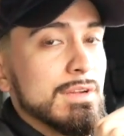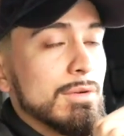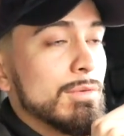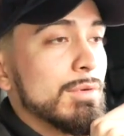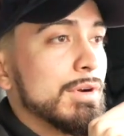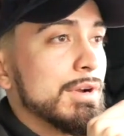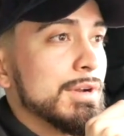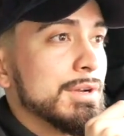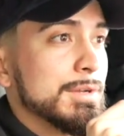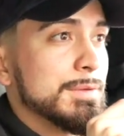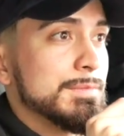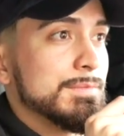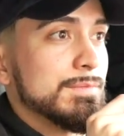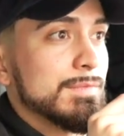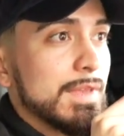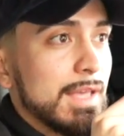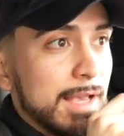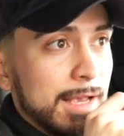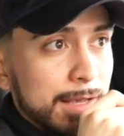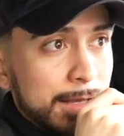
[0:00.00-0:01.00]
right?
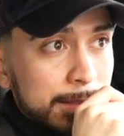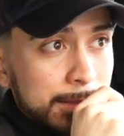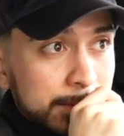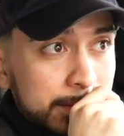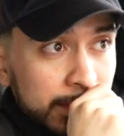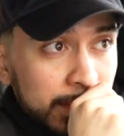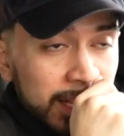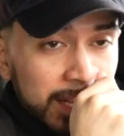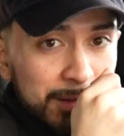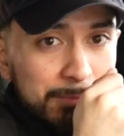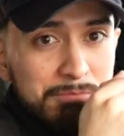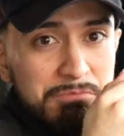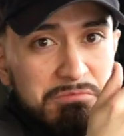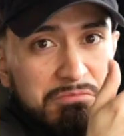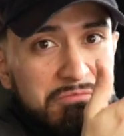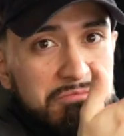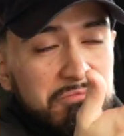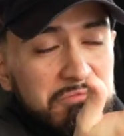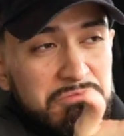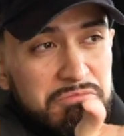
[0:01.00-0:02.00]
And
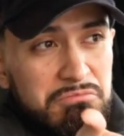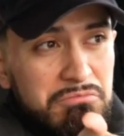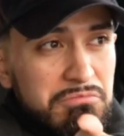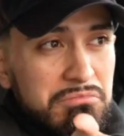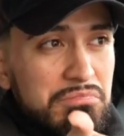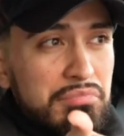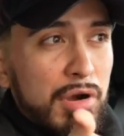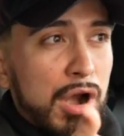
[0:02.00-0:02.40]
I've